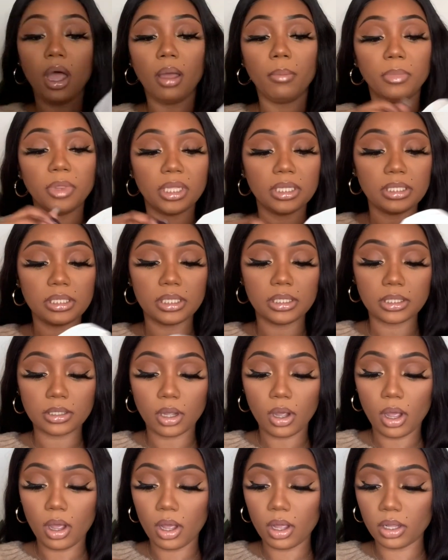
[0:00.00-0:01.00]
Um, this is
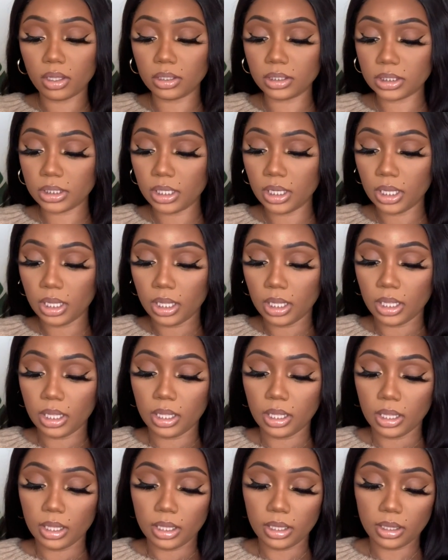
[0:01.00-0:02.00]
called
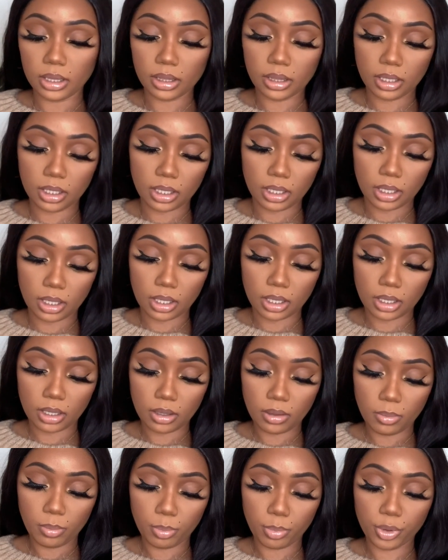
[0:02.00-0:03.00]

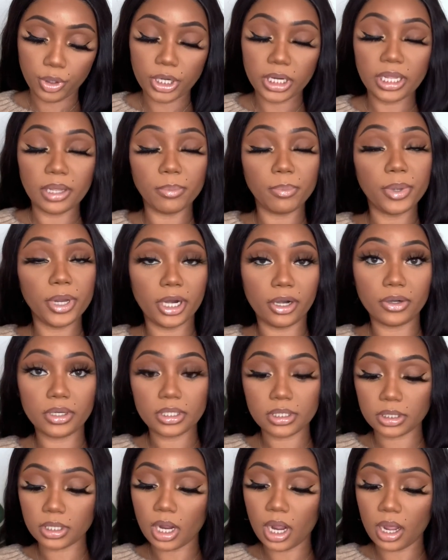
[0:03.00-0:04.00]
the Pretty in
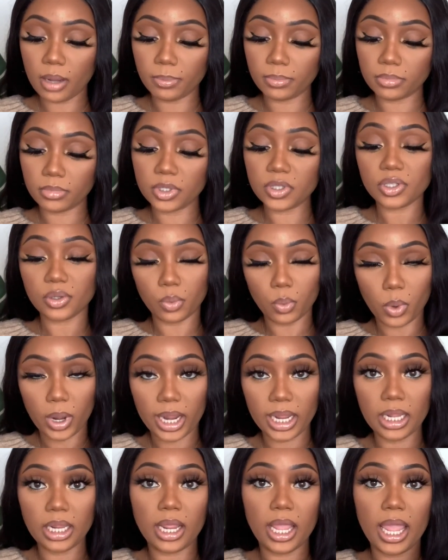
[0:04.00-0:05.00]
Paris top. It's in
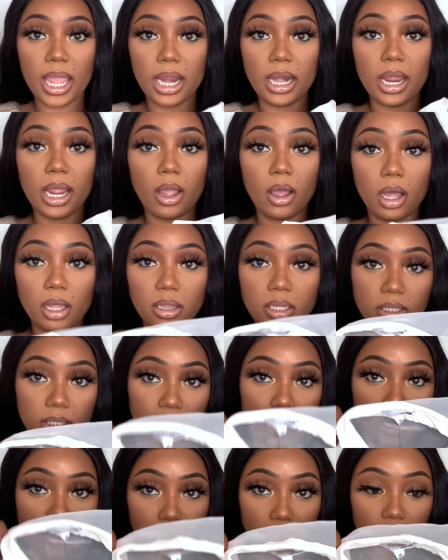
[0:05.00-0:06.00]
white and I got
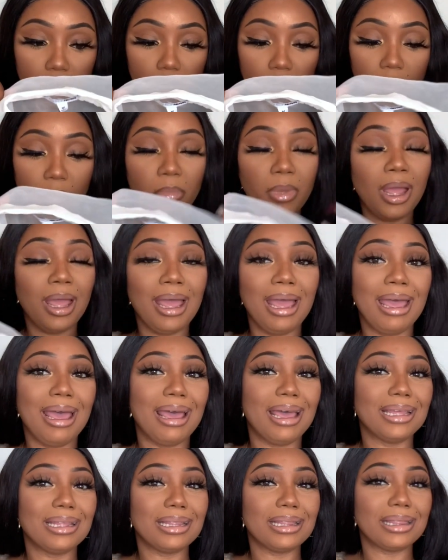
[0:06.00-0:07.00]
this in a medium.
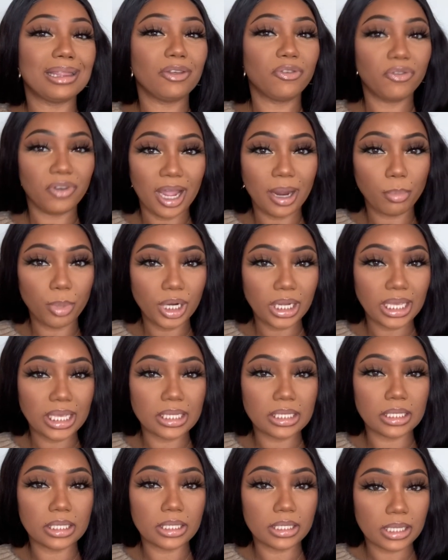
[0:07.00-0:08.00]
The fabric
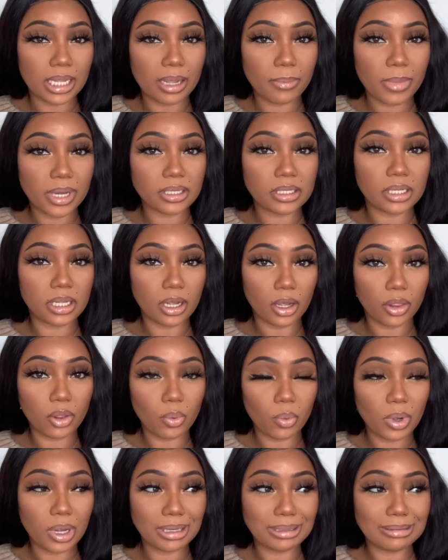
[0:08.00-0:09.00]
is the same as the
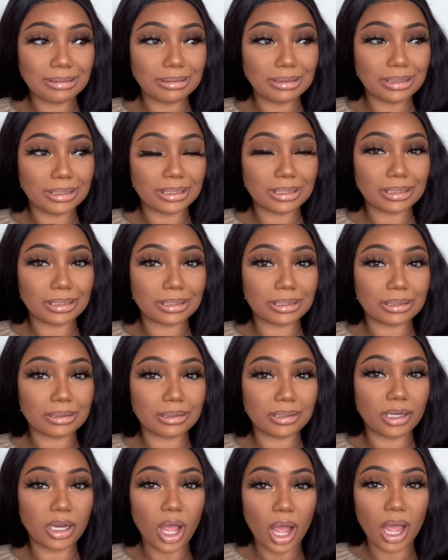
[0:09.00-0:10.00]
other one. It's
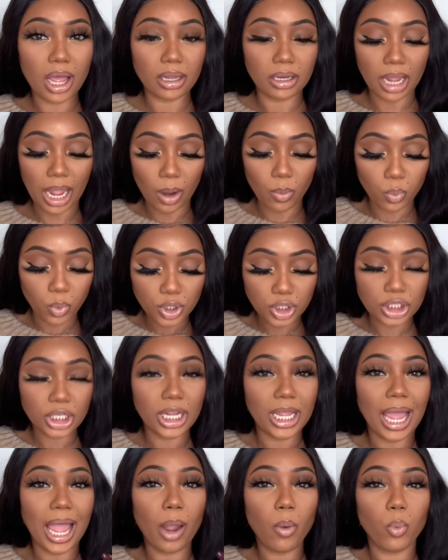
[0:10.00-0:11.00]
not, I wish,
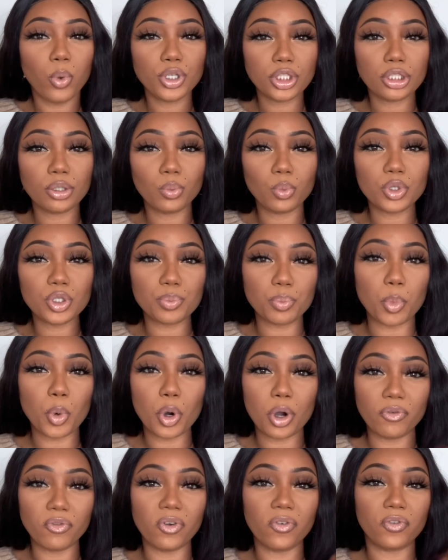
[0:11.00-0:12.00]
I wish it was
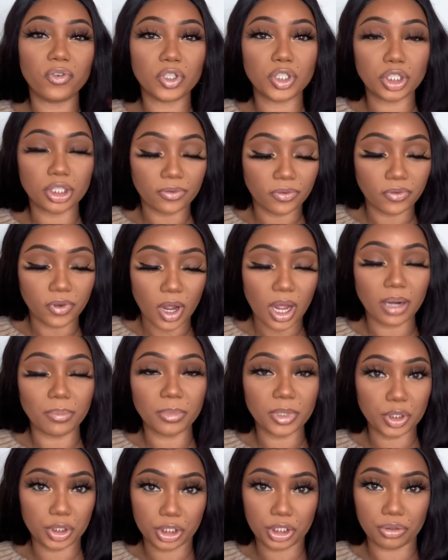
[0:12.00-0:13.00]
more of a
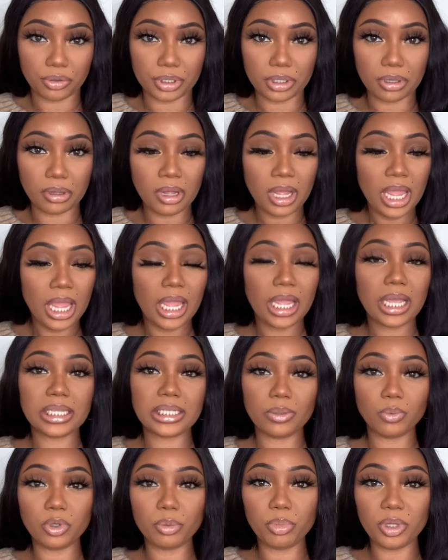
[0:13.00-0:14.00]
chiffon material
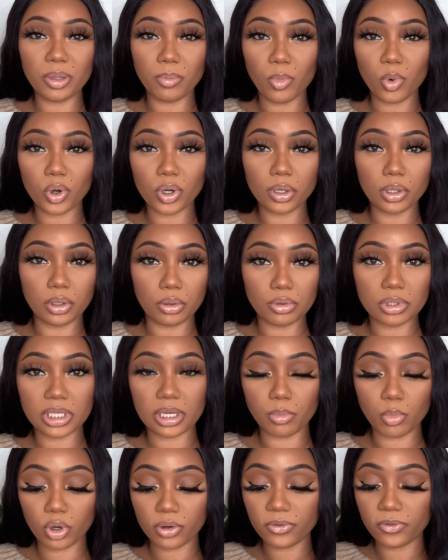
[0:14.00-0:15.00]
because it would be more loose
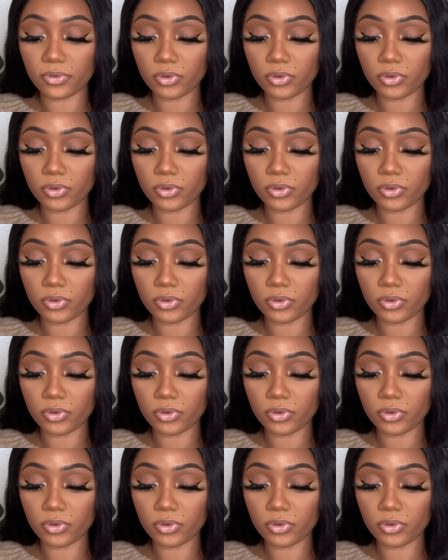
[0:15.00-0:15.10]
and more